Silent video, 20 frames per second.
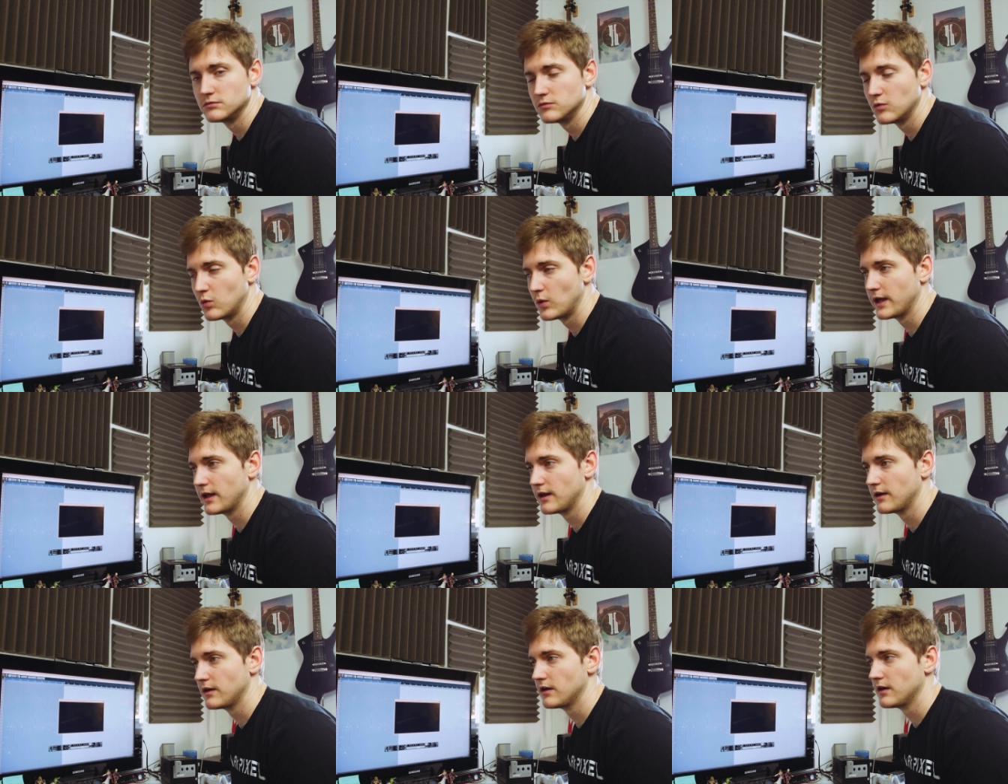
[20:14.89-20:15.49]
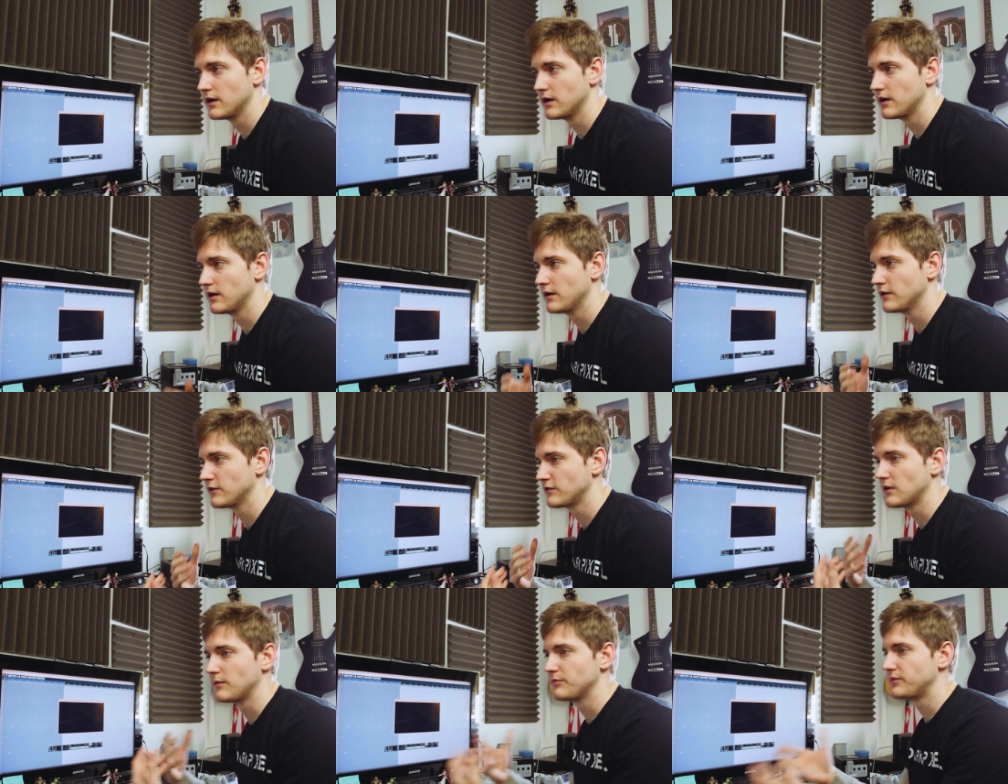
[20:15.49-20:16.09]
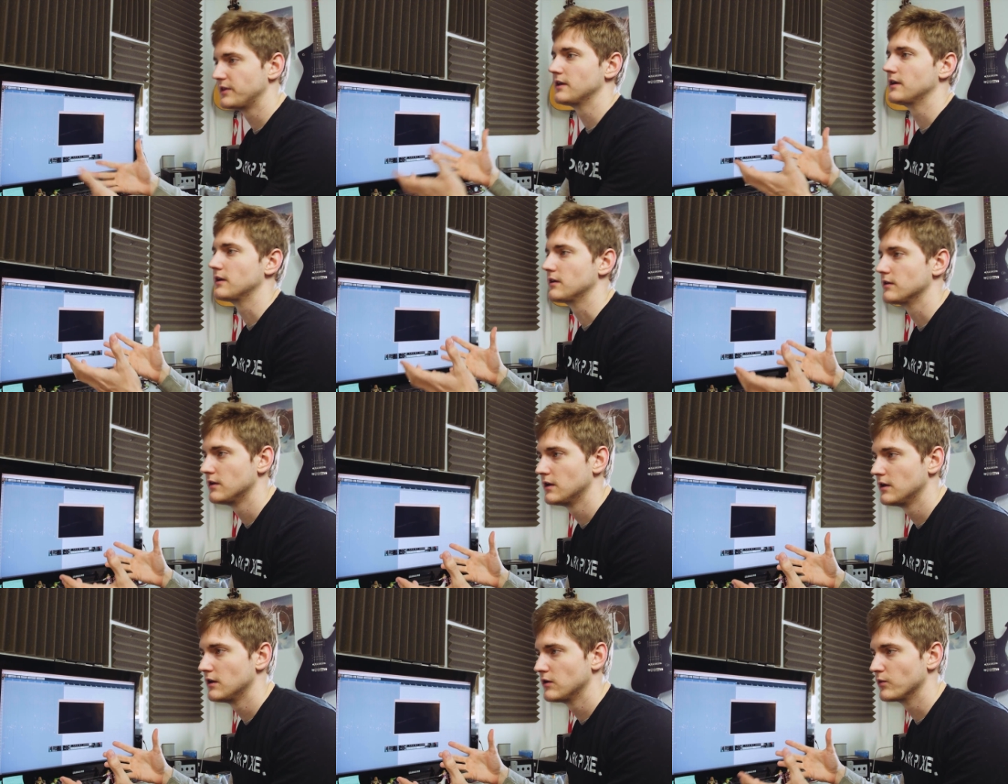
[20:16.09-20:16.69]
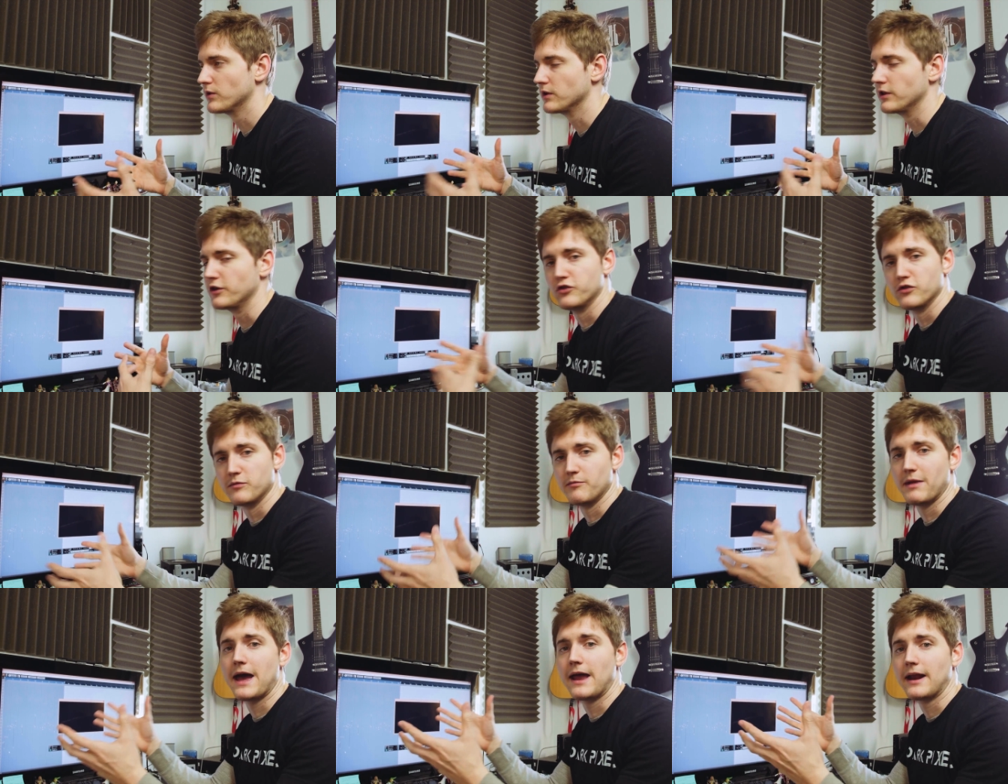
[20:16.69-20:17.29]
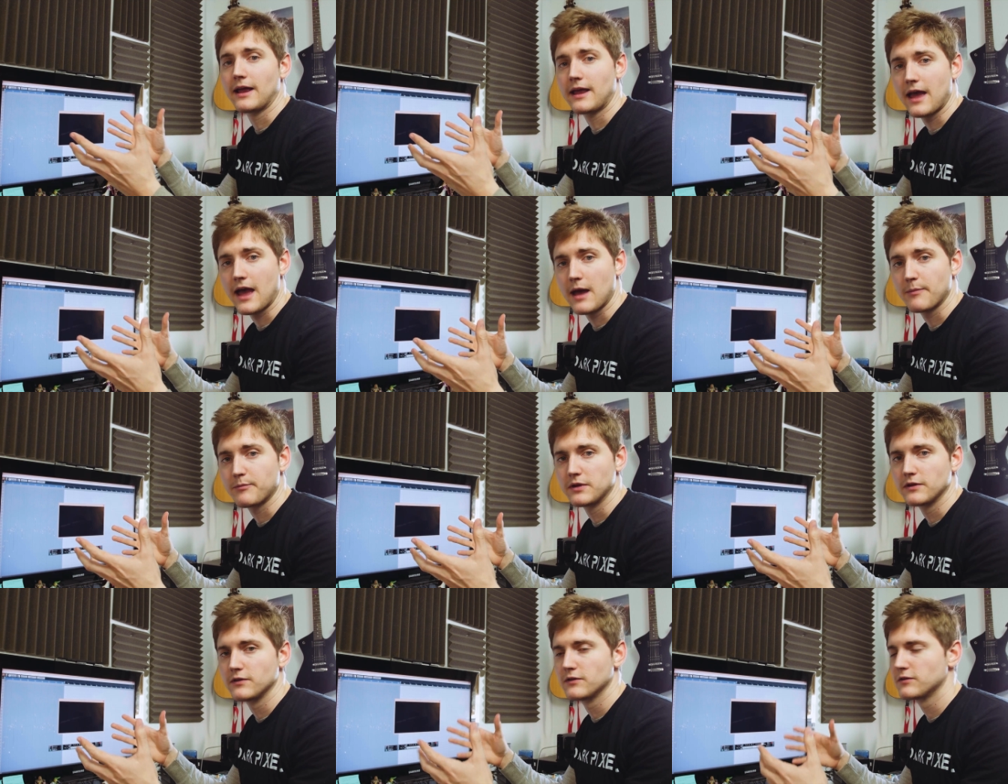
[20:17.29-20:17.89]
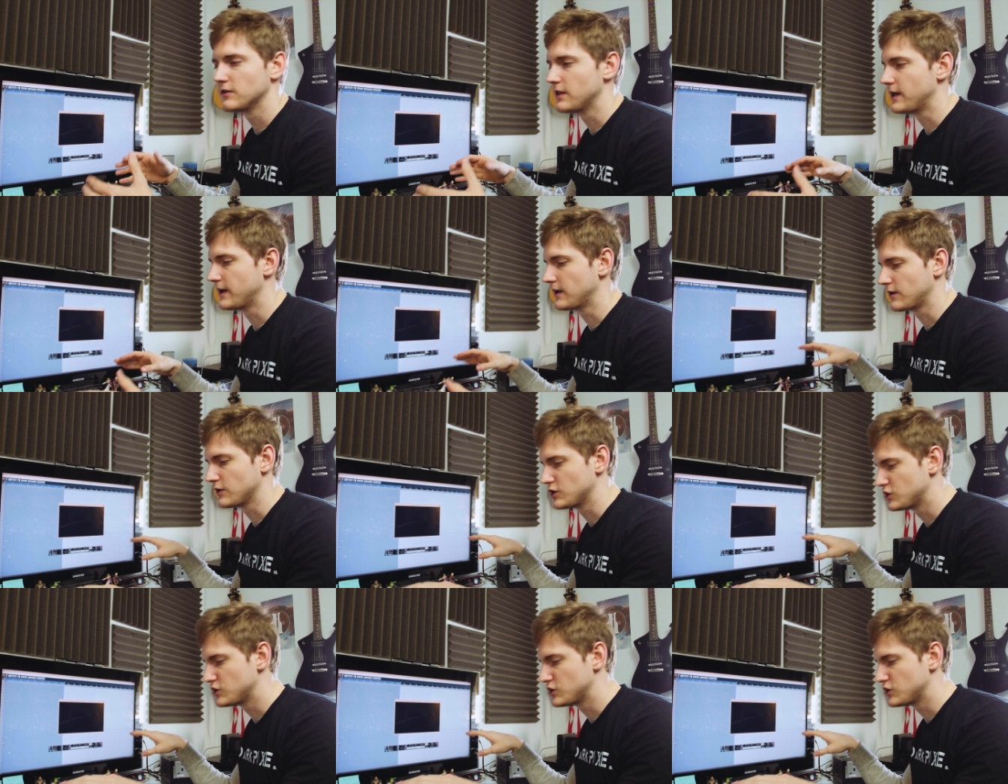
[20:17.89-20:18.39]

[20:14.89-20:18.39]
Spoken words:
When something really dramatic happens, like a